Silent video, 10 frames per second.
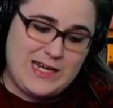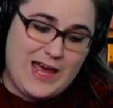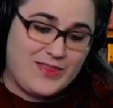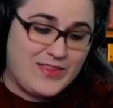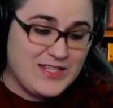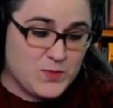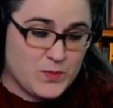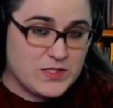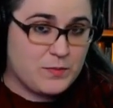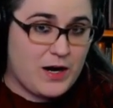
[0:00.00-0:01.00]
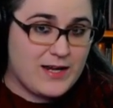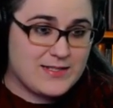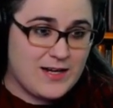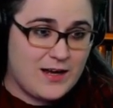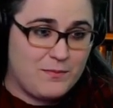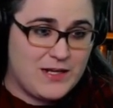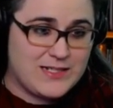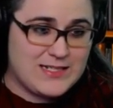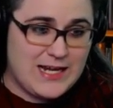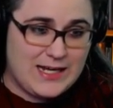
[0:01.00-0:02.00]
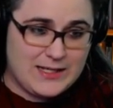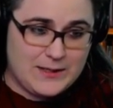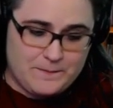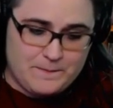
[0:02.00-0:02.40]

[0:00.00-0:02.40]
And this was the prize Tom meant to take.